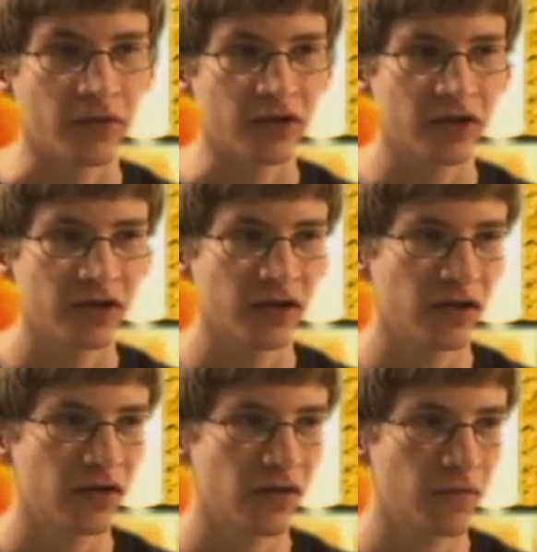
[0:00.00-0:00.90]

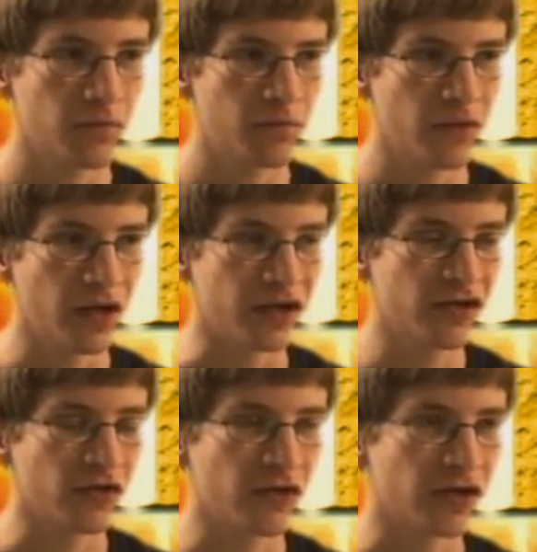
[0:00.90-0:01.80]
which it
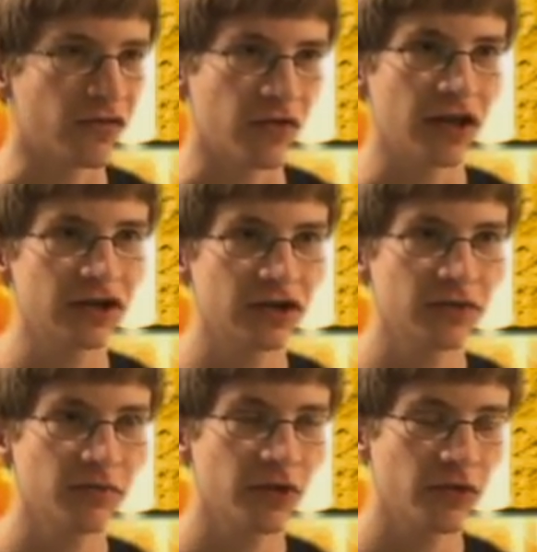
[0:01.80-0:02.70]
doesn't look as flashy as
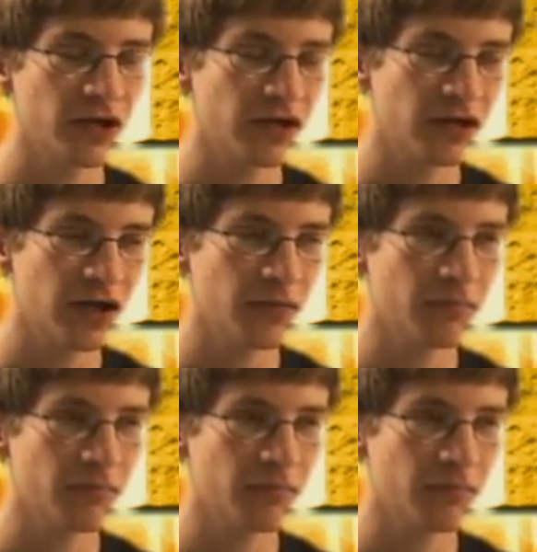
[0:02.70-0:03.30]
Priori Incantatum,